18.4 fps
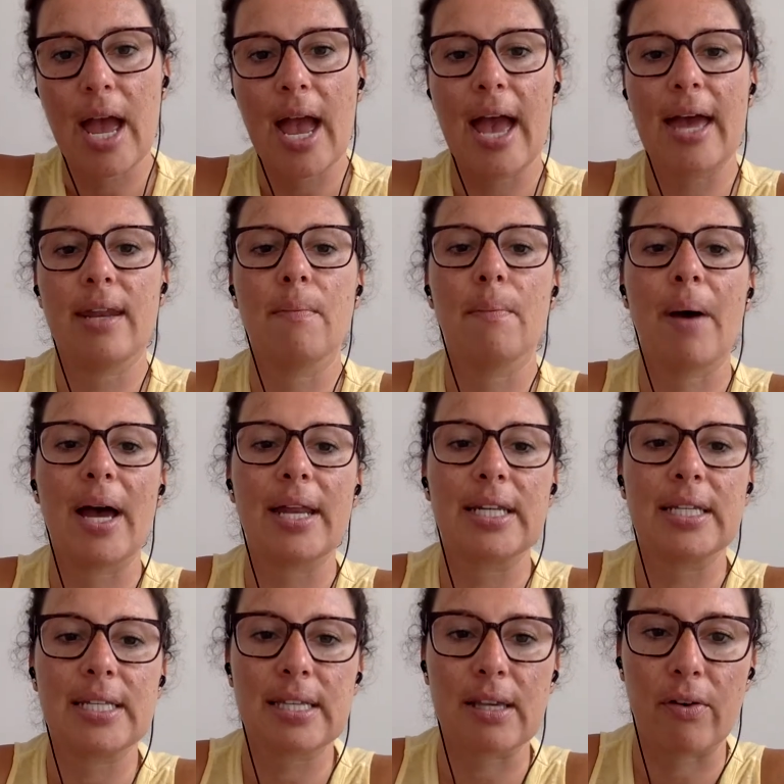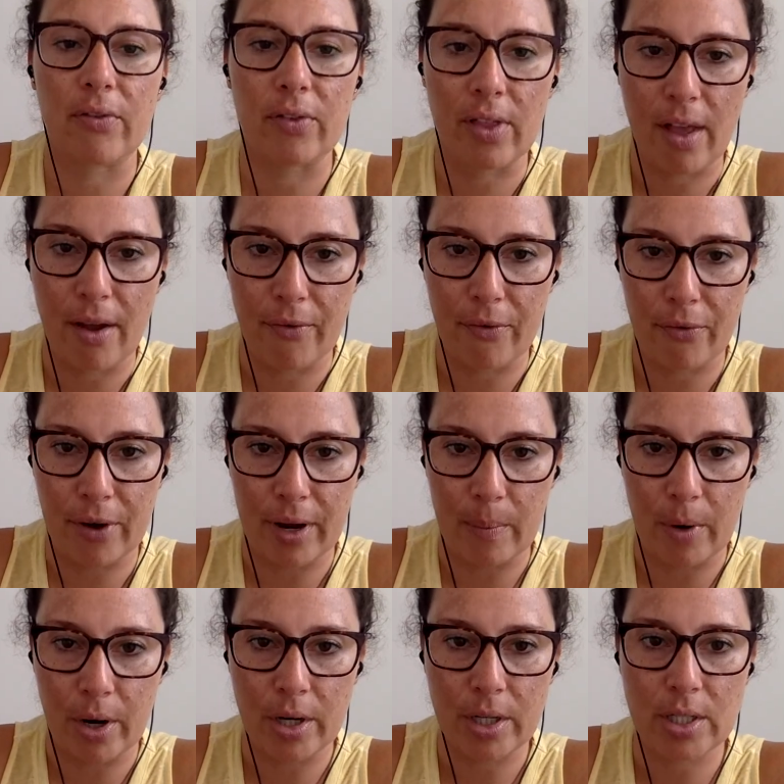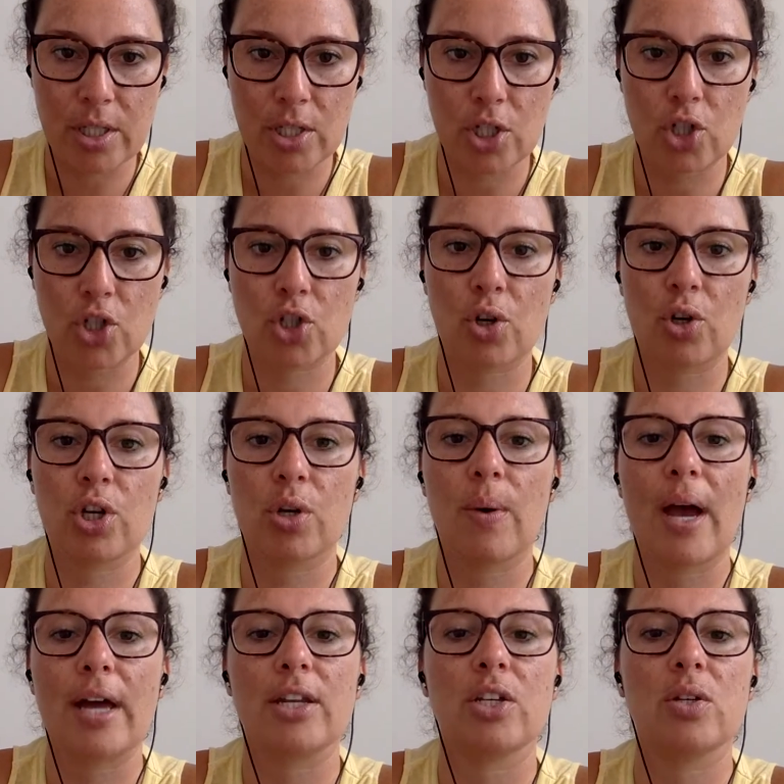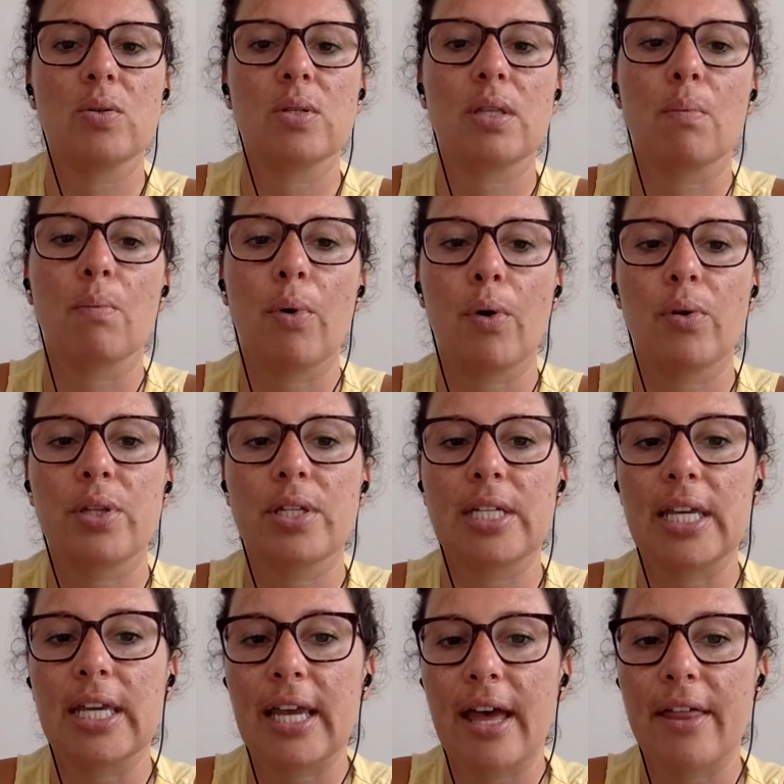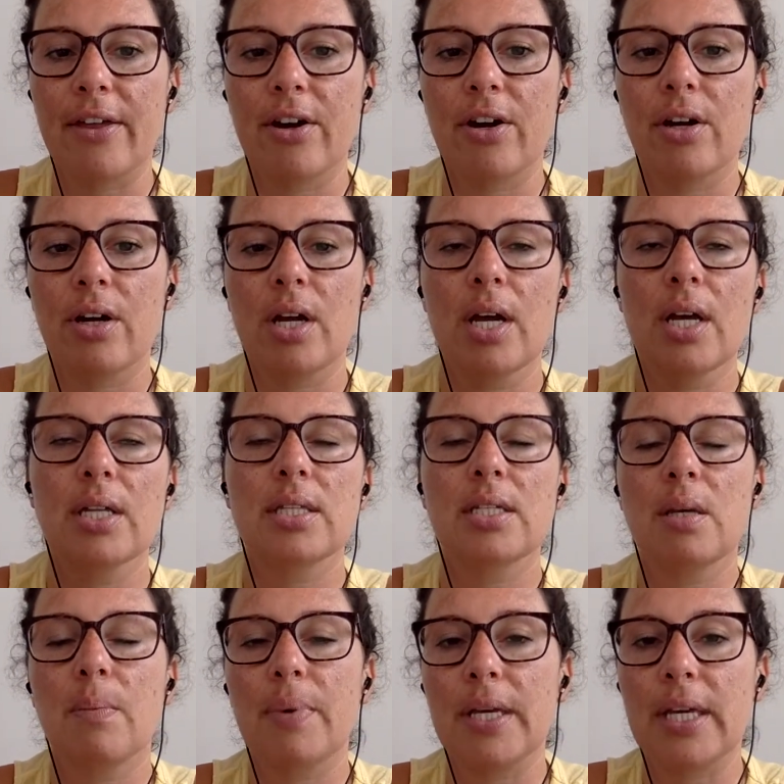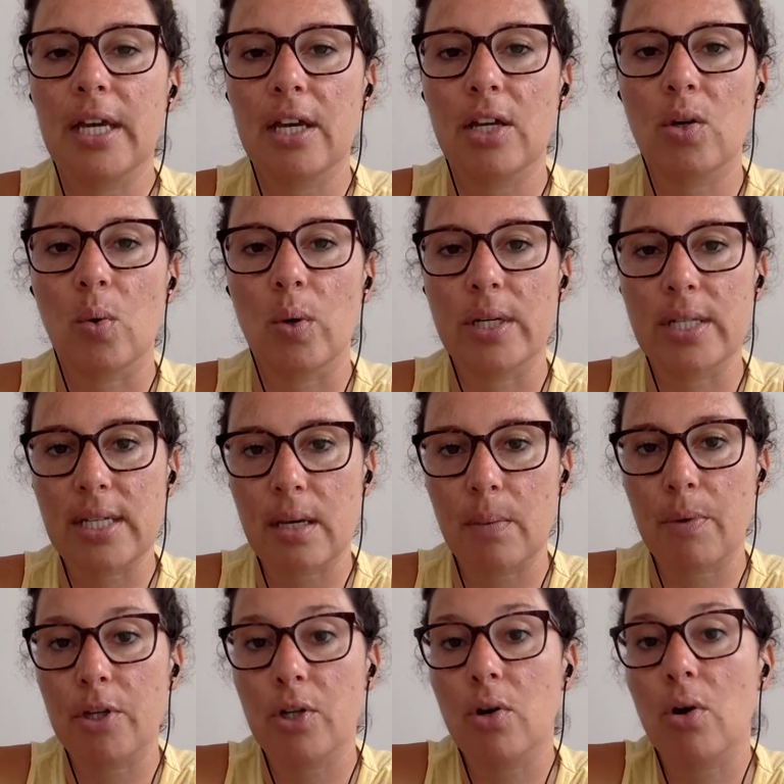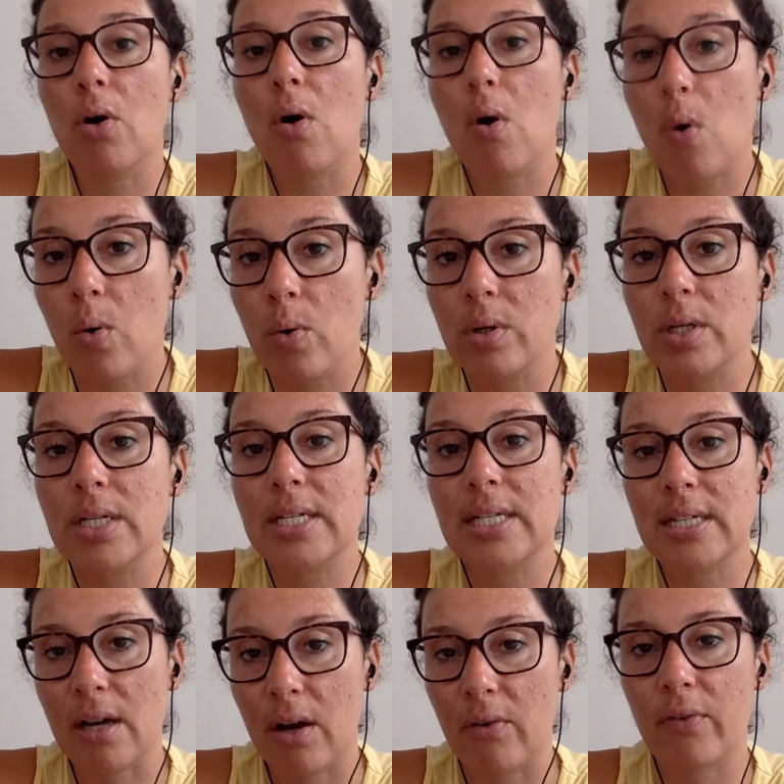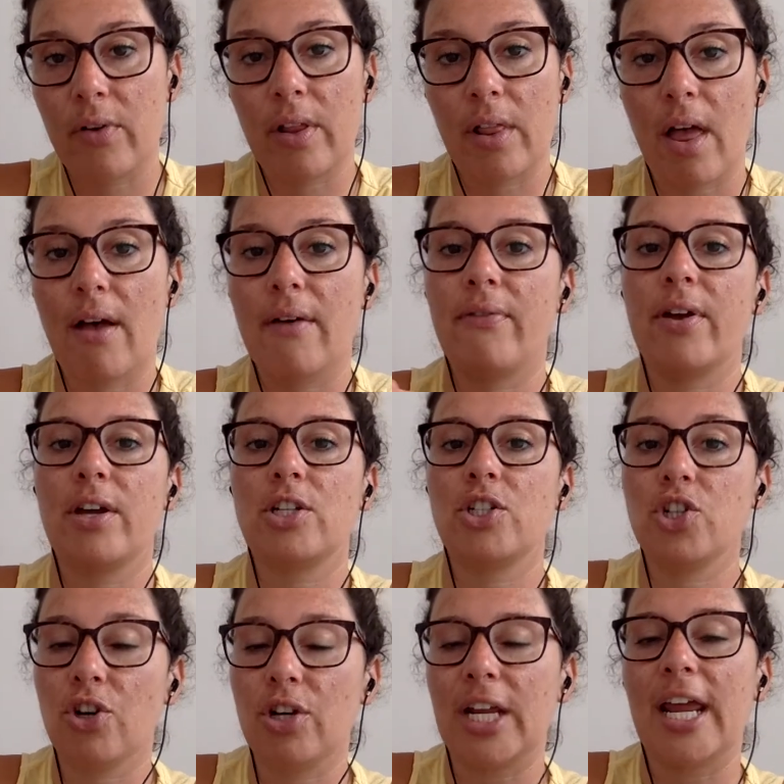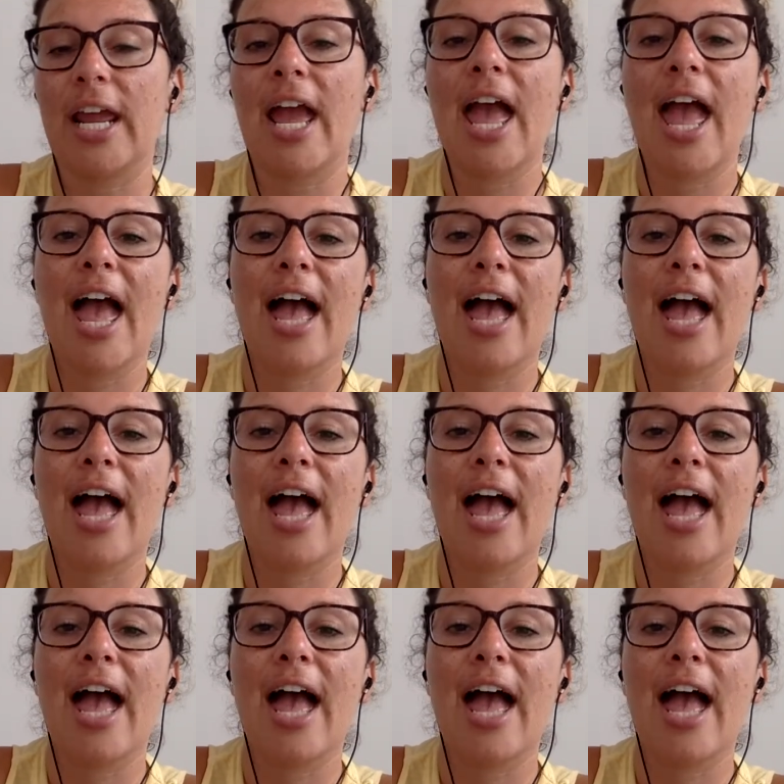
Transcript: and embodied self-love frameworks to show you how to use them both together to begin or deepen your own self-love journey.